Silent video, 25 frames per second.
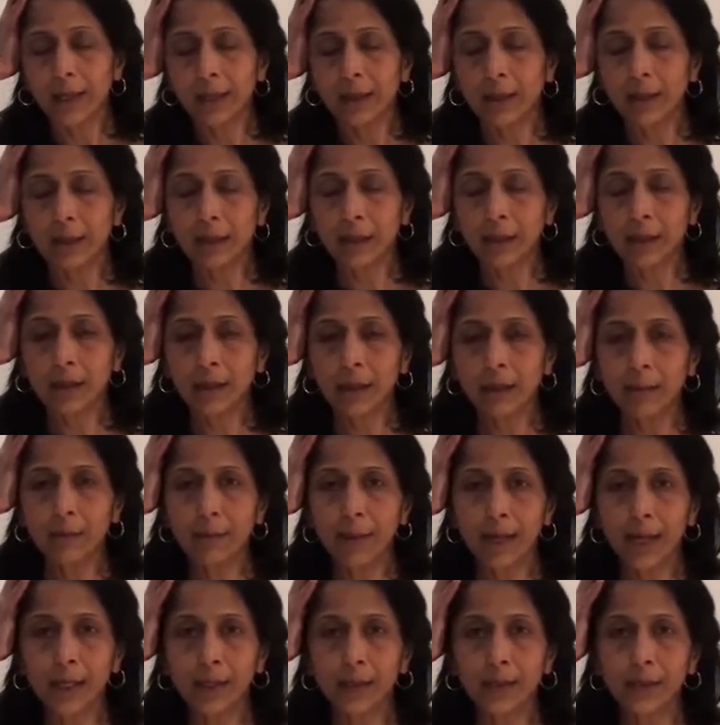in come
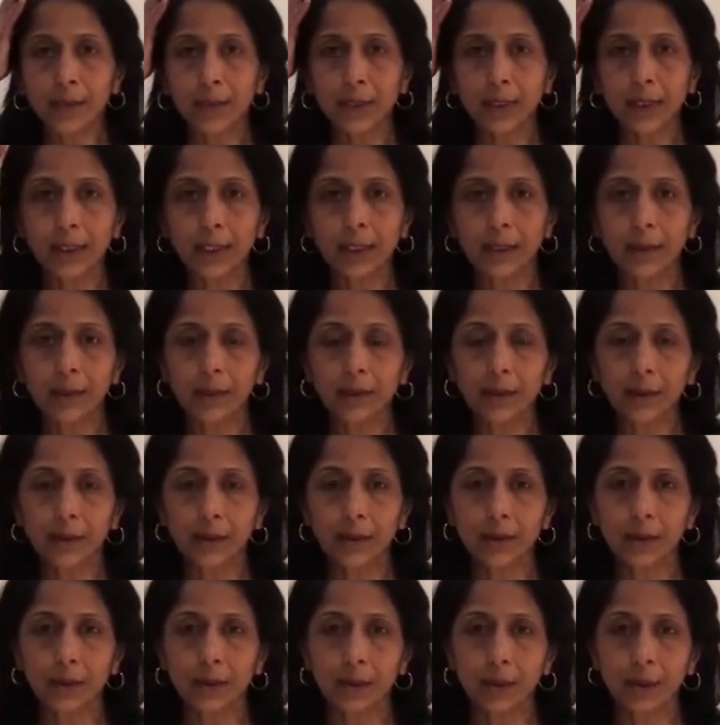back to center
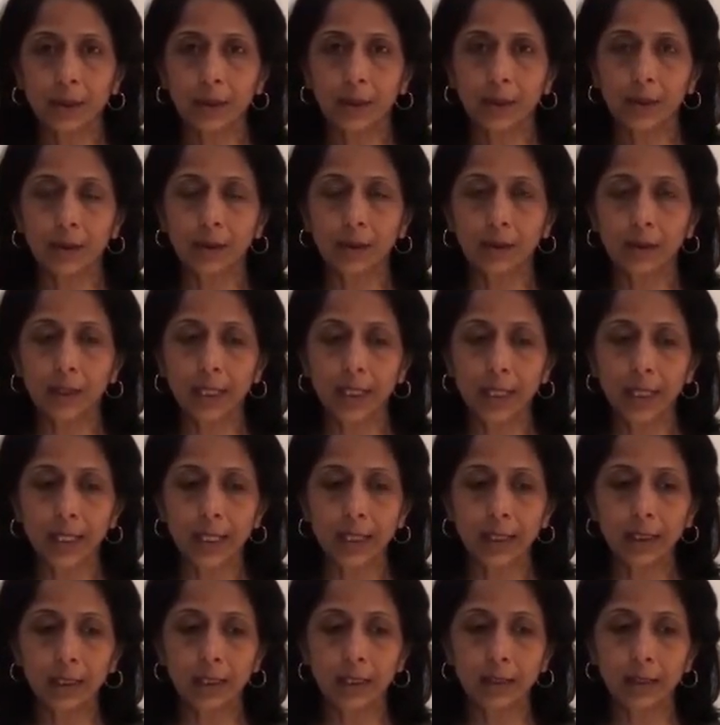
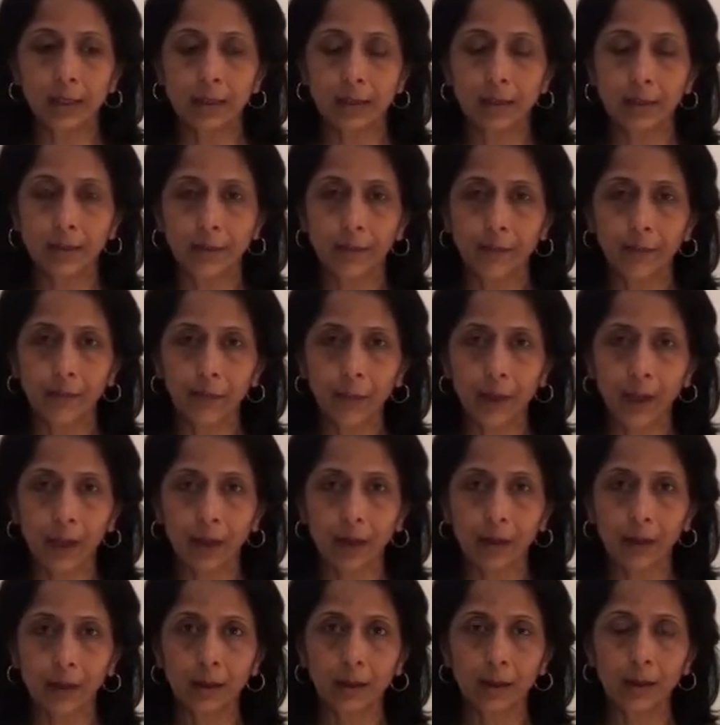release
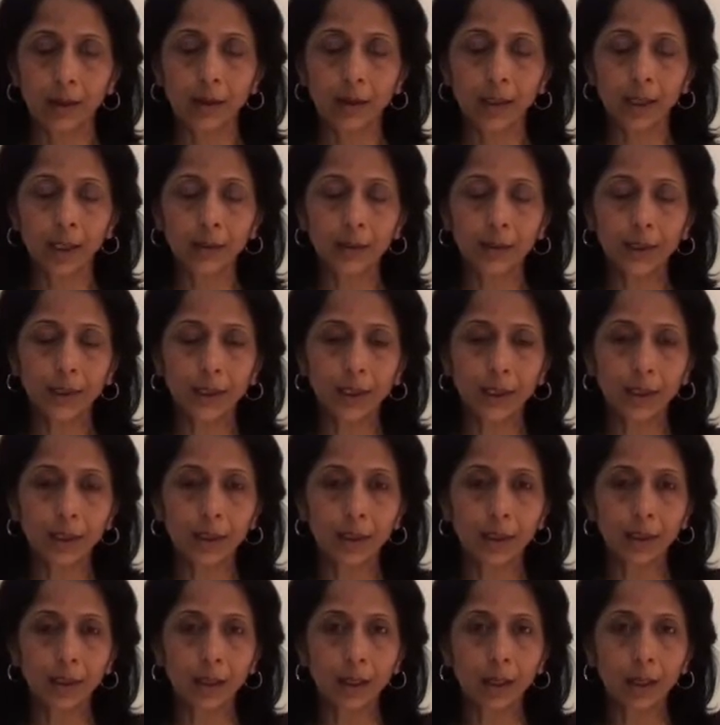now the
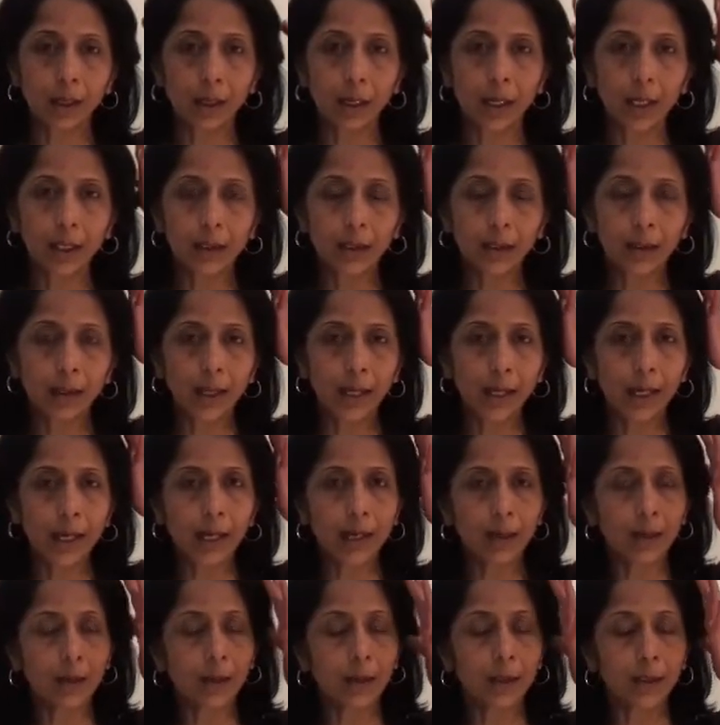other
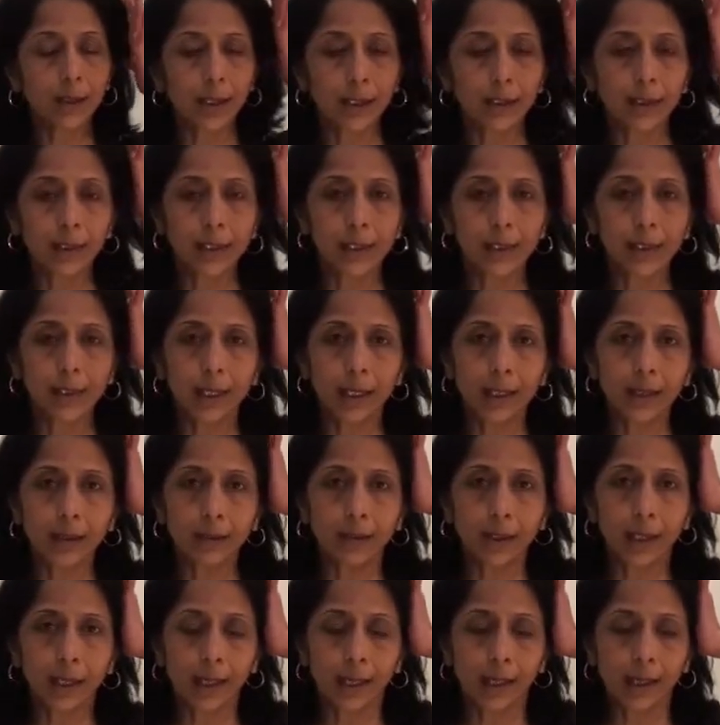hand on the other side
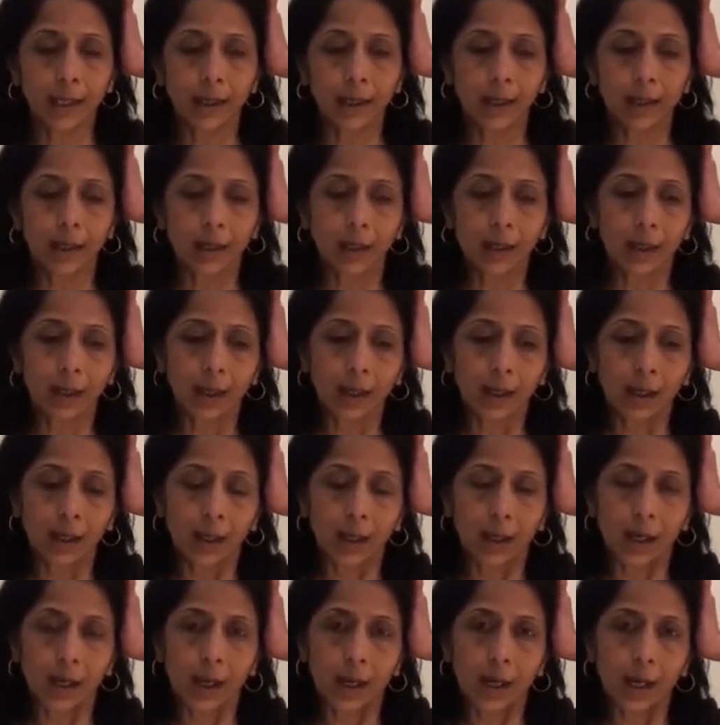of the head
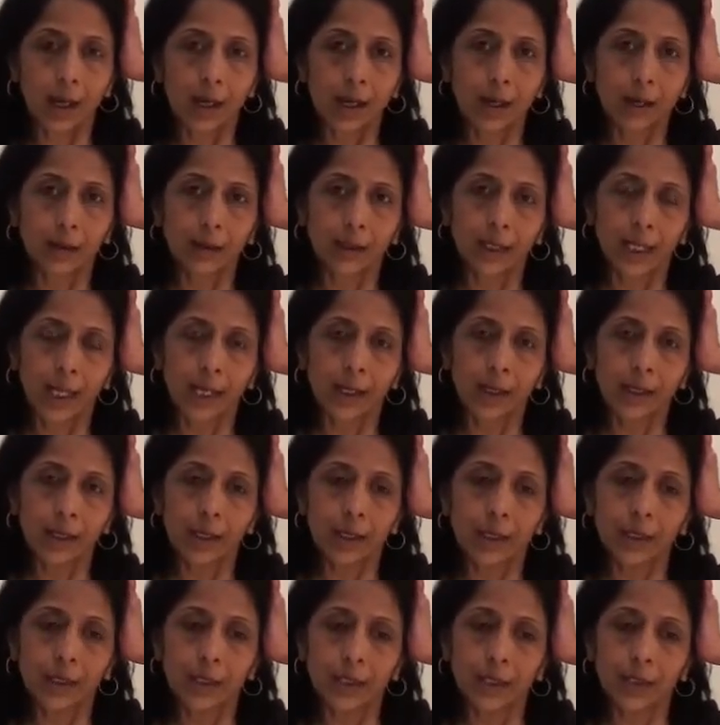and now that
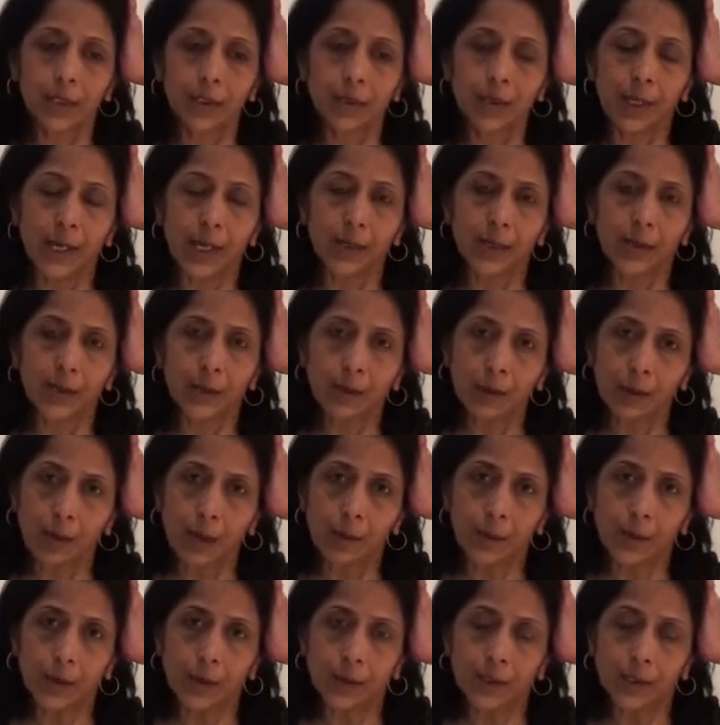ear is trying to
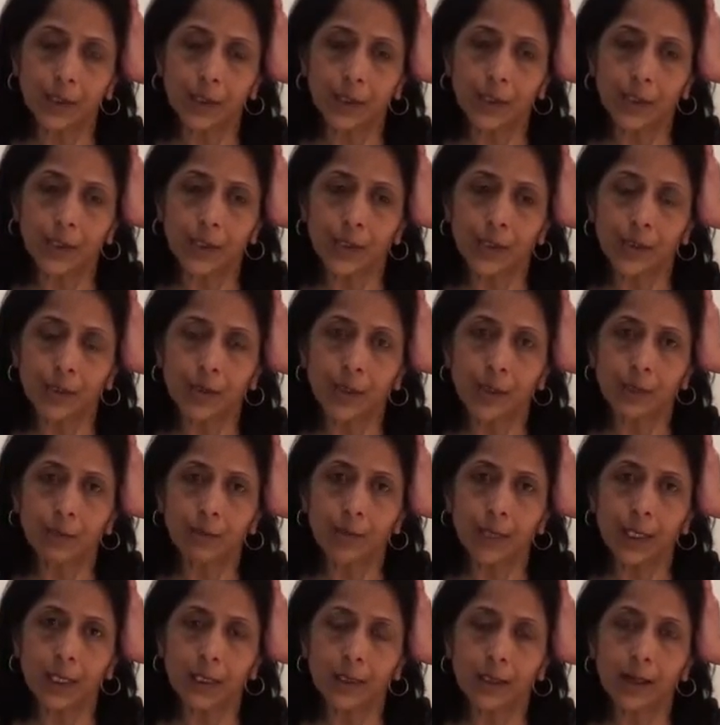drop towards the shoulder
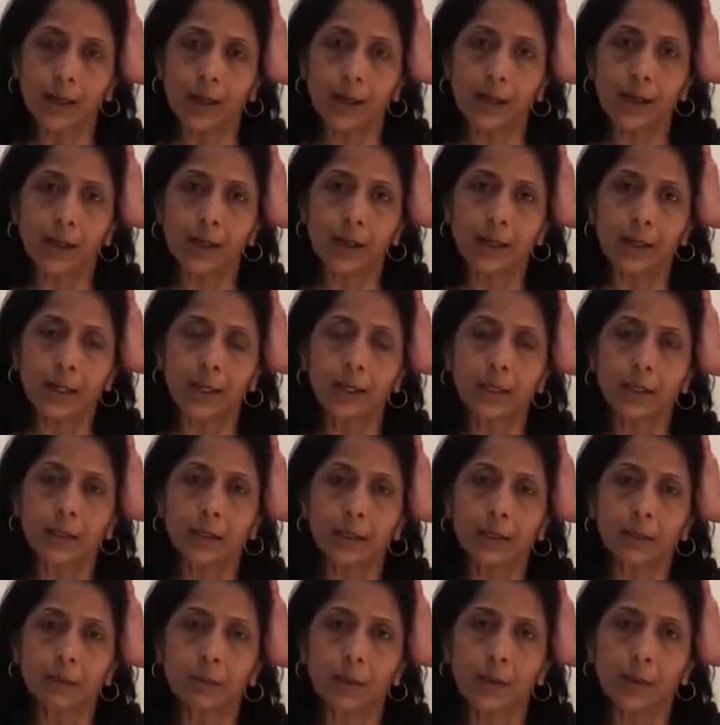but the hand
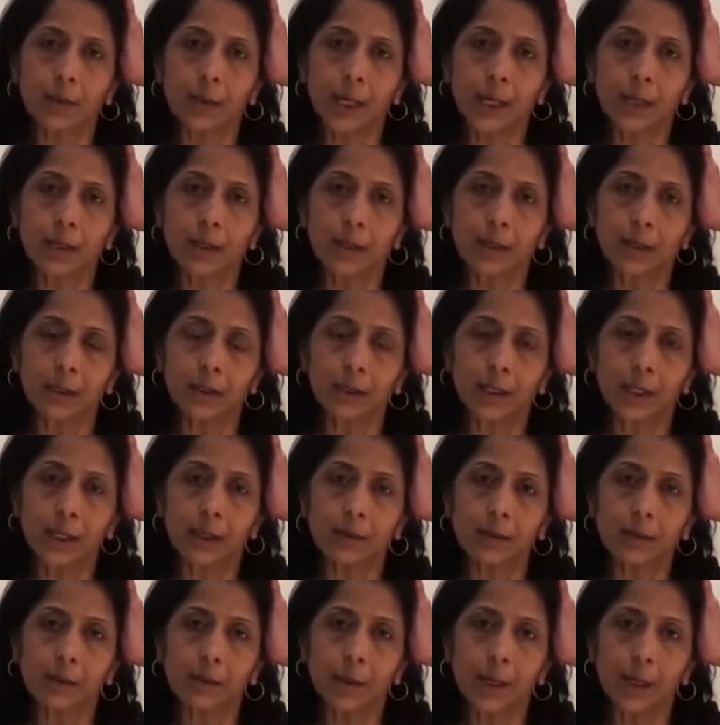is preventing
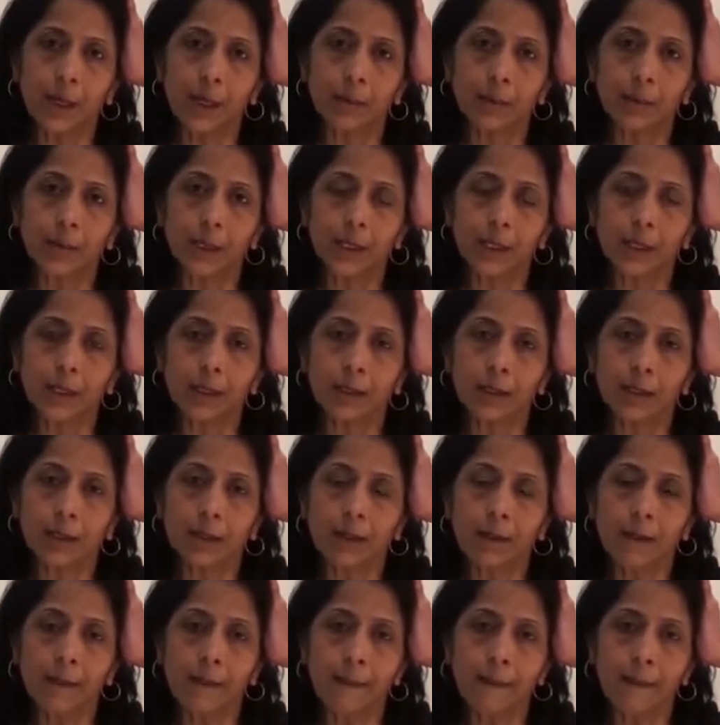that from happening